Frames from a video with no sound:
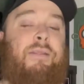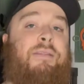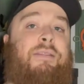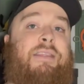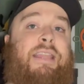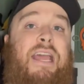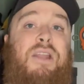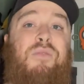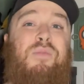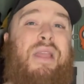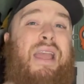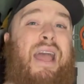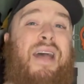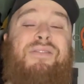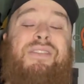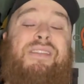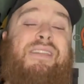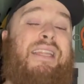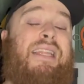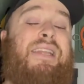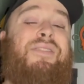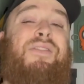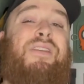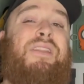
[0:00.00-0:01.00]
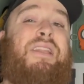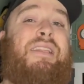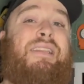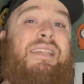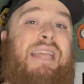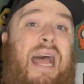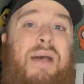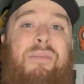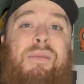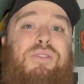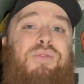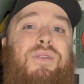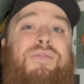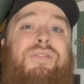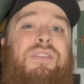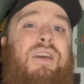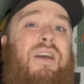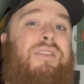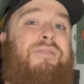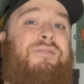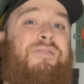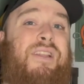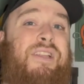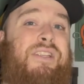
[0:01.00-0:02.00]
Then we have Sing for the Damage We've
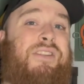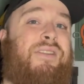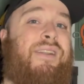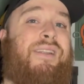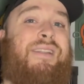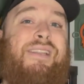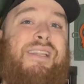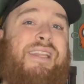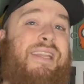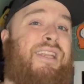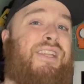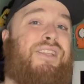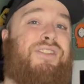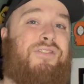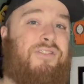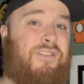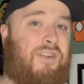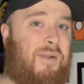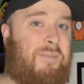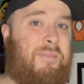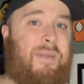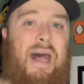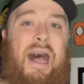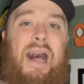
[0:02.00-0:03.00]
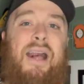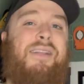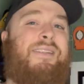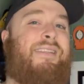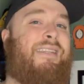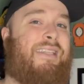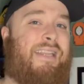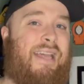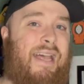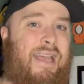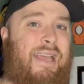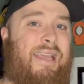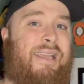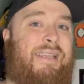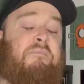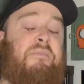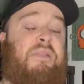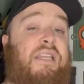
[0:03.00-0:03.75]
Done featuring Nij from Alcée.